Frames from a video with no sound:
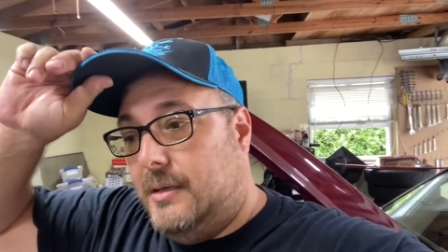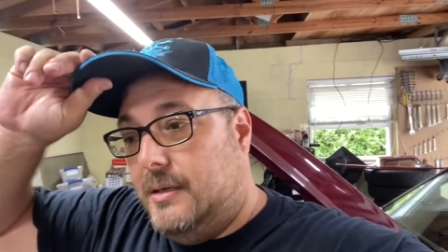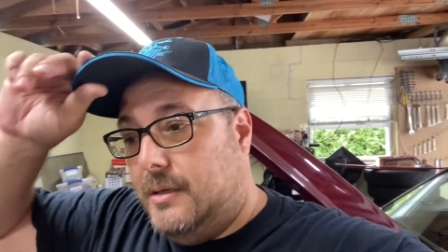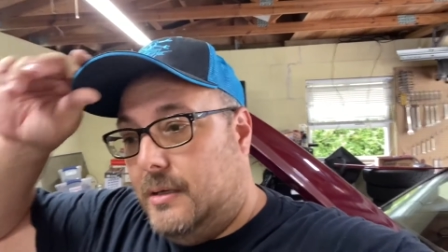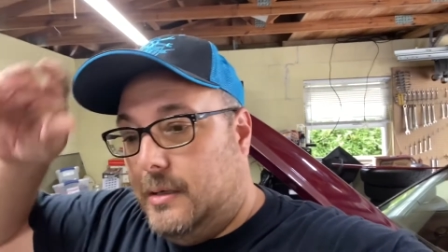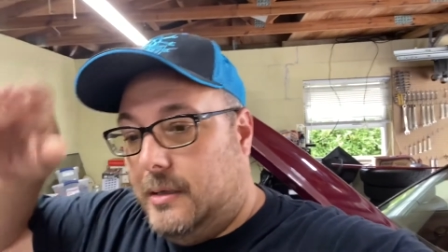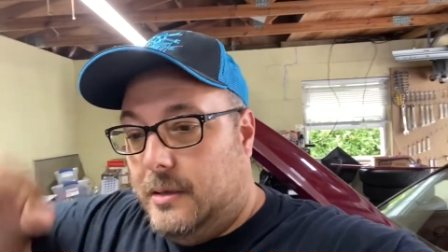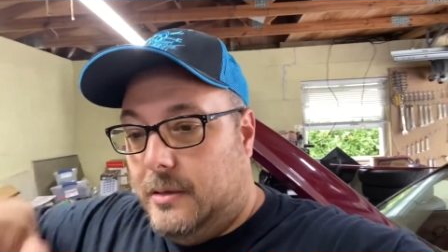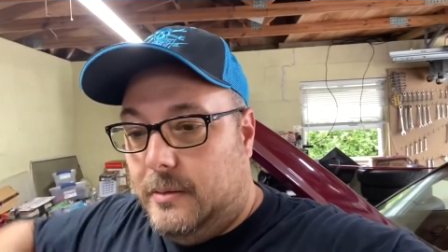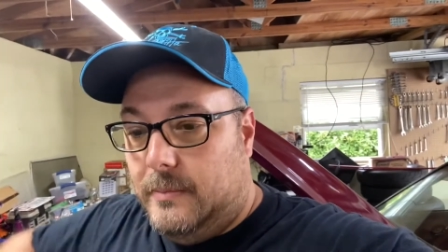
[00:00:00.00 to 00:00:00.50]

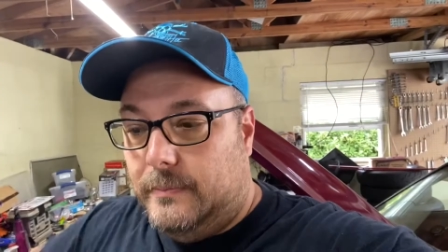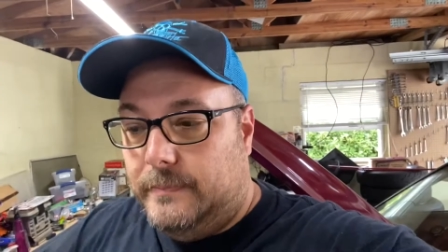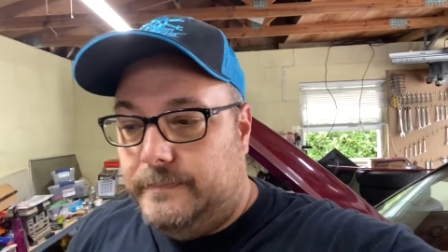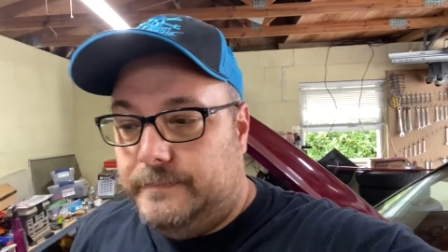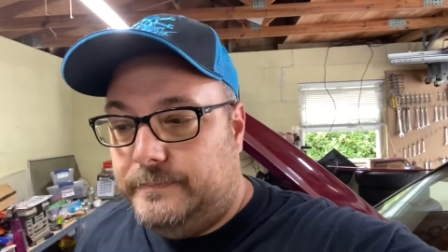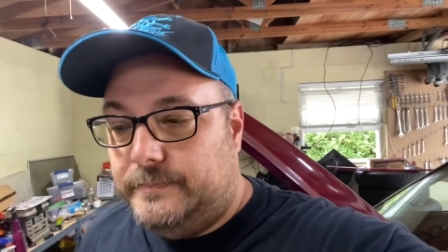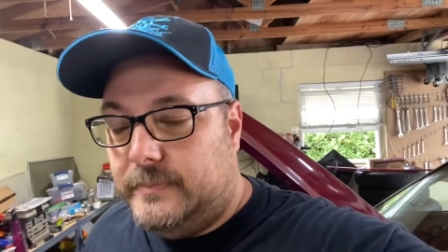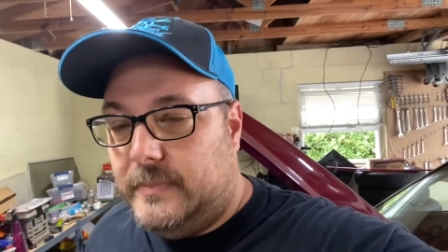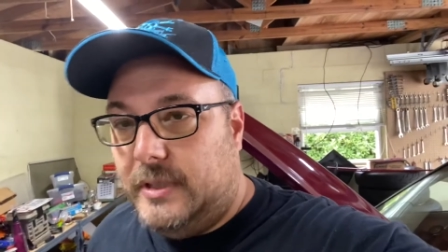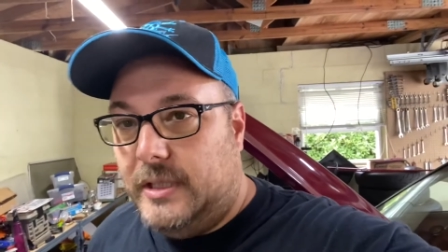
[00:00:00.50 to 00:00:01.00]
And
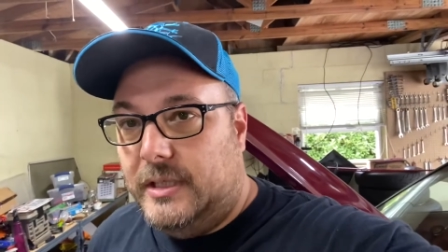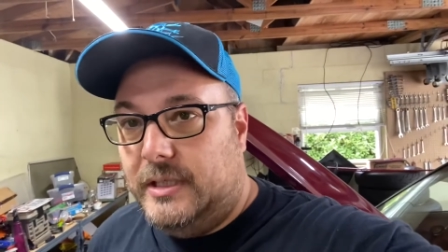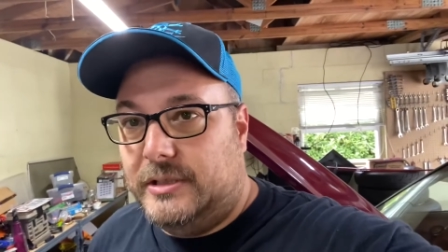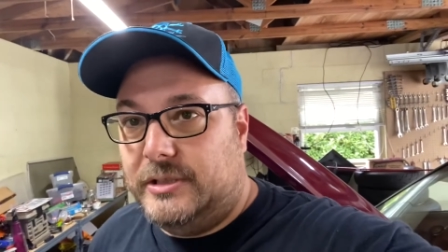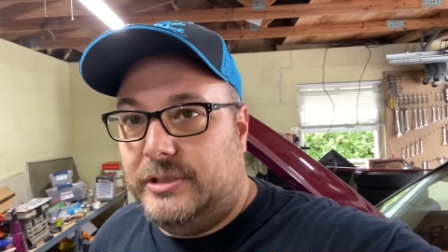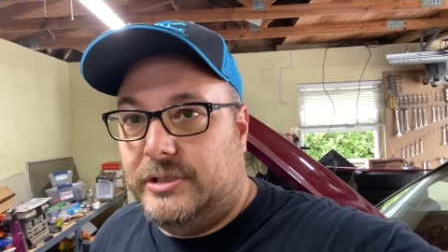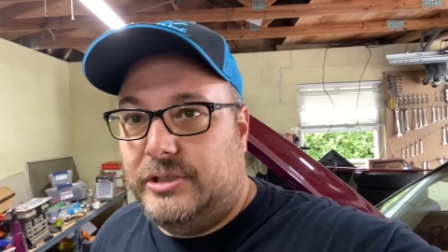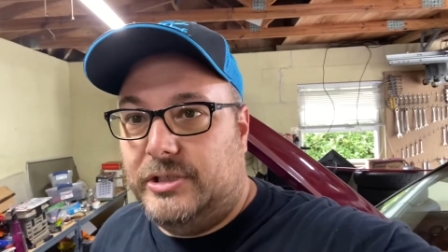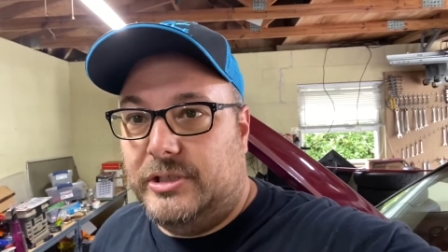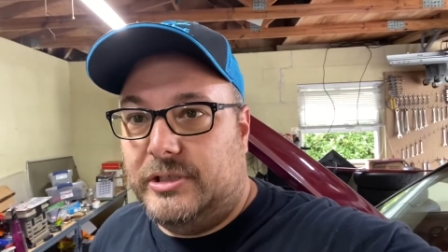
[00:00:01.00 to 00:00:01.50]

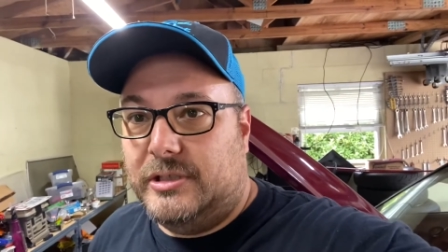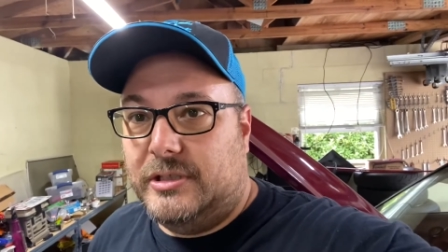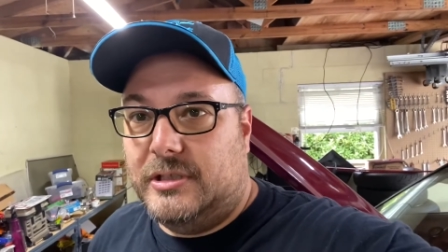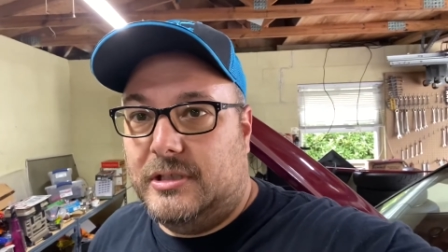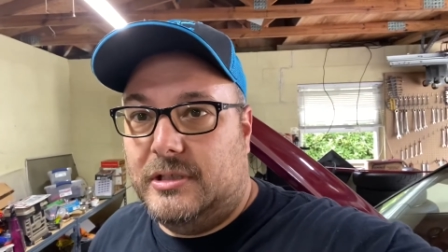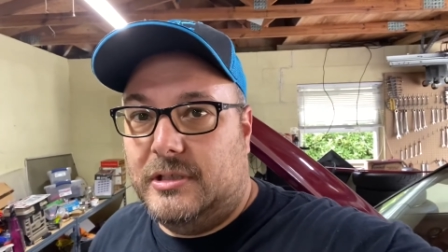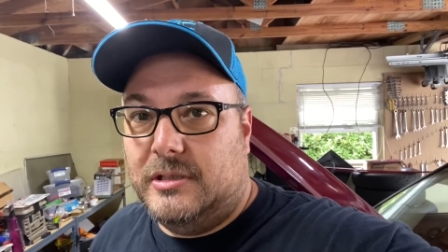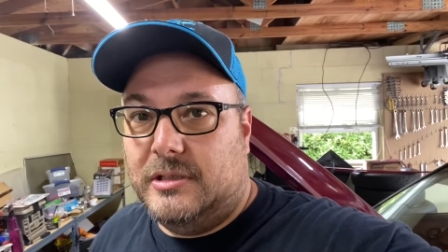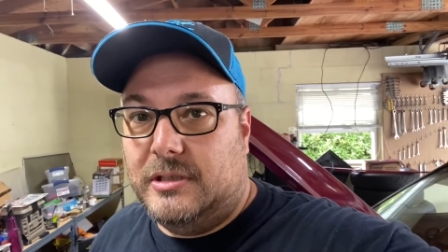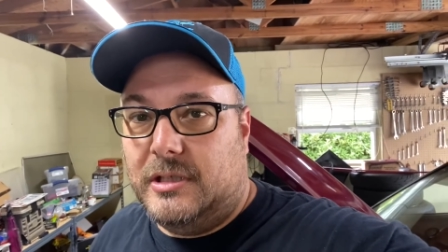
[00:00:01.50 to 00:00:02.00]
this is just
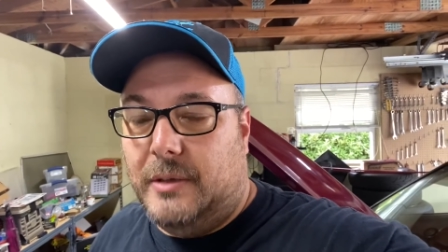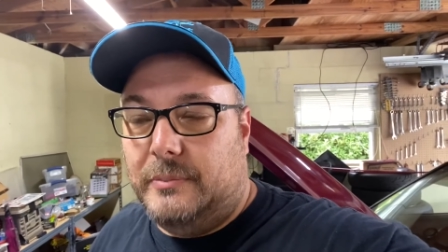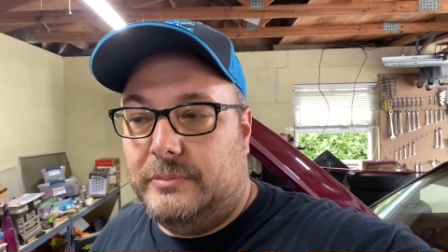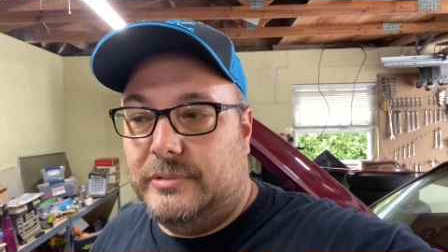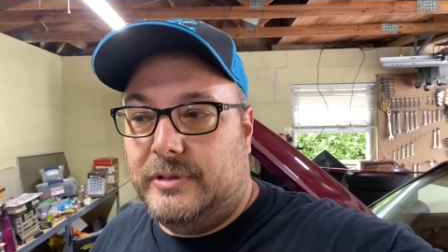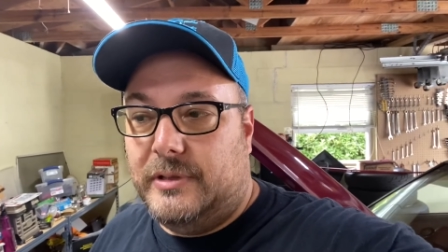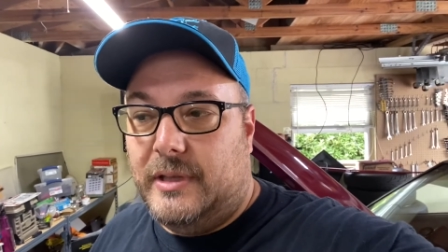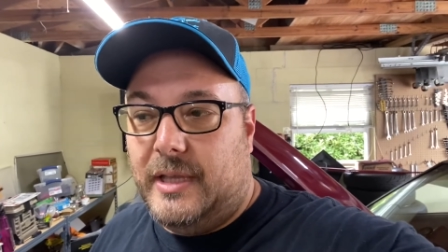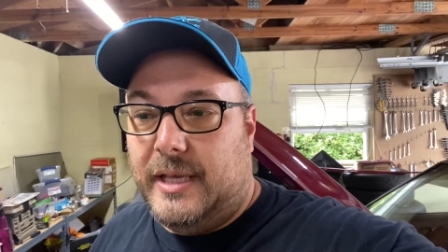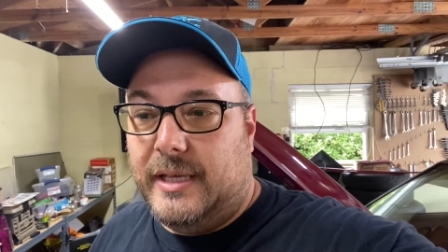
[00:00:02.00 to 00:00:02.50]
some
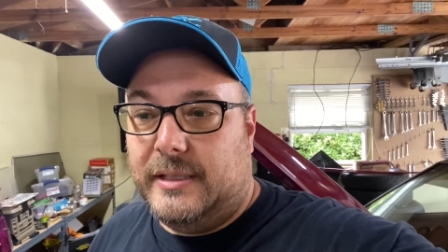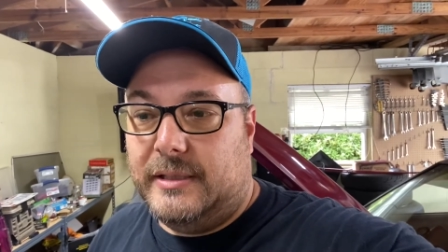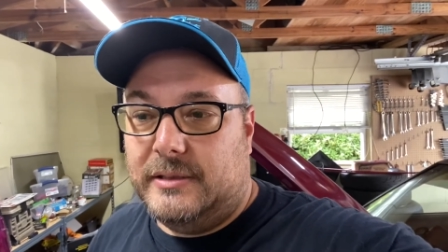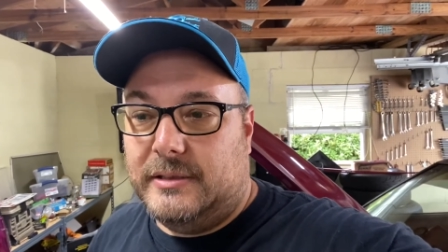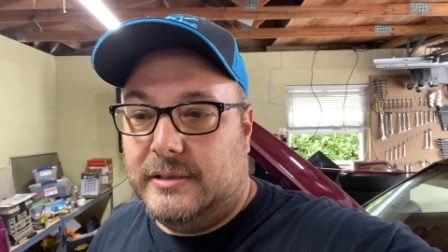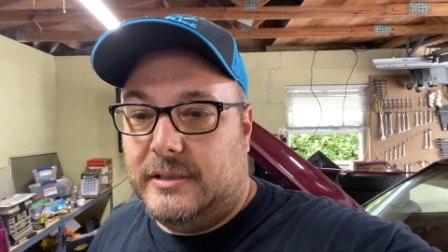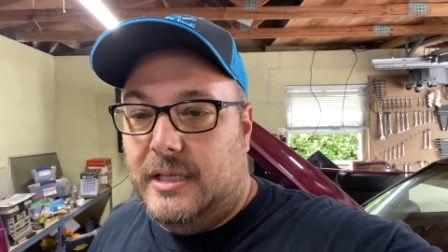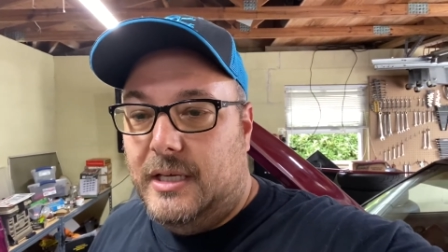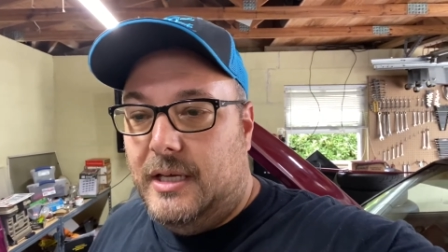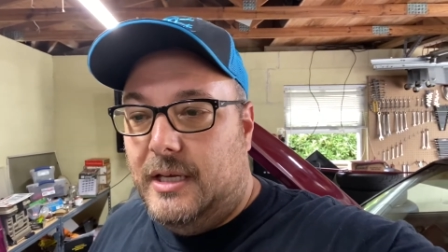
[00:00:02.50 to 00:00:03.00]

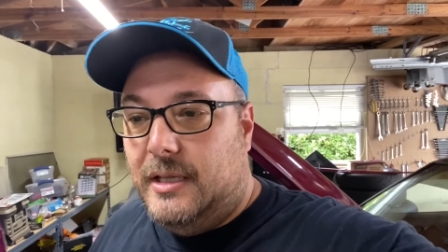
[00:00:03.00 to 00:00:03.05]
things